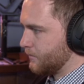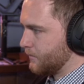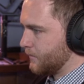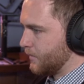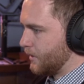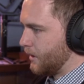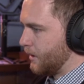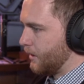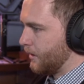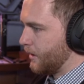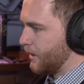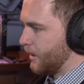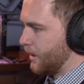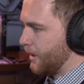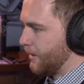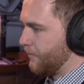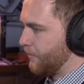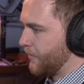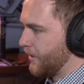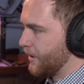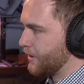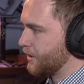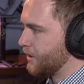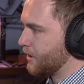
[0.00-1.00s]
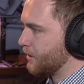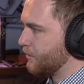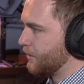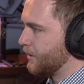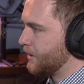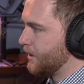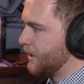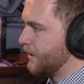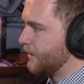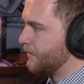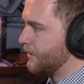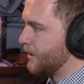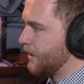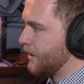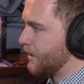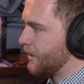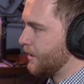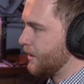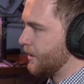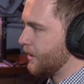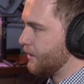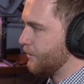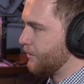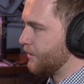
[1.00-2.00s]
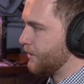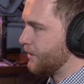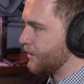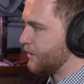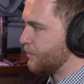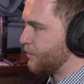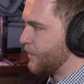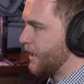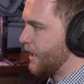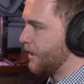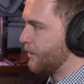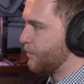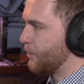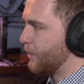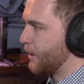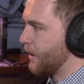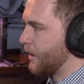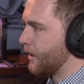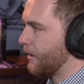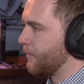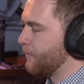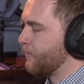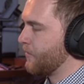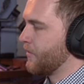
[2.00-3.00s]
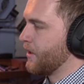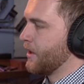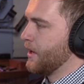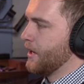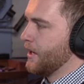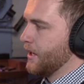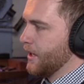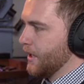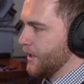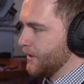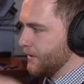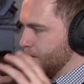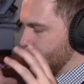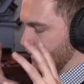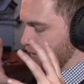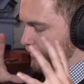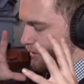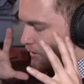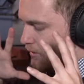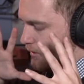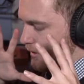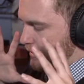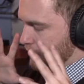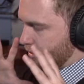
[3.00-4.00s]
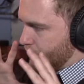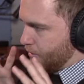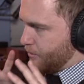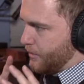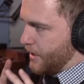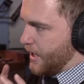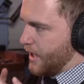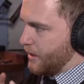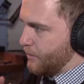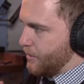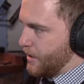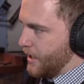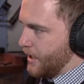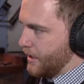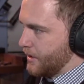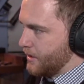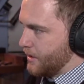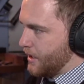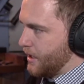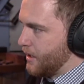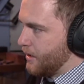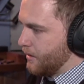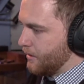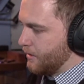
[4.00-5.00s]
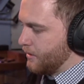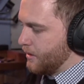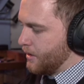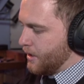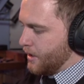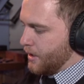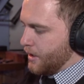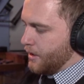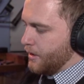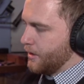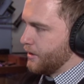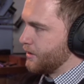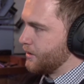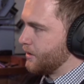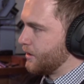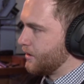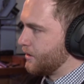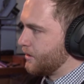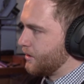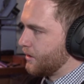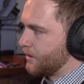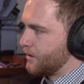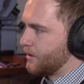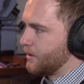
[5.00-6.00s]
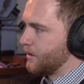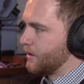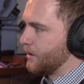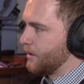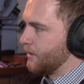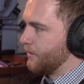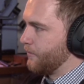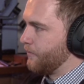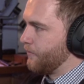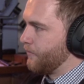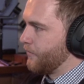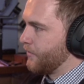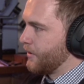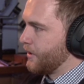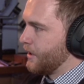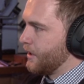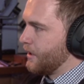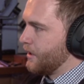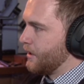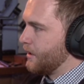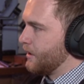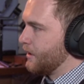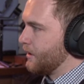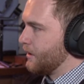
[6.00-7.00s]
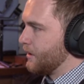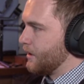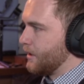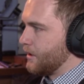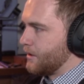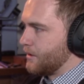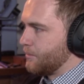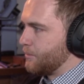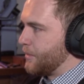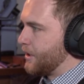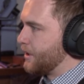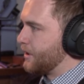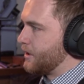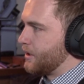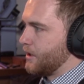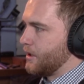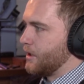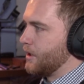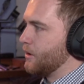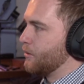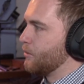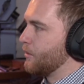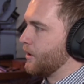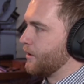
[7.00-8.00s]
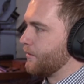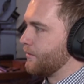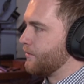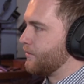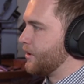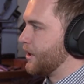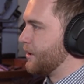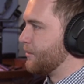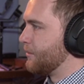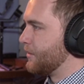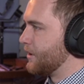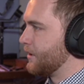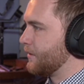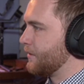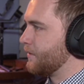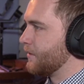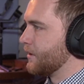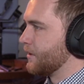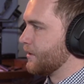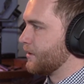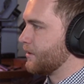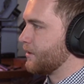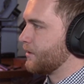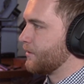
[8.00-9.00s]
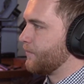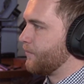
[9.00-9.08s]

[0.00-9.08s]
Okay, and so what they've done here with this backpack is they've scrunched the backpack down, because it's just it's basically one frame difference.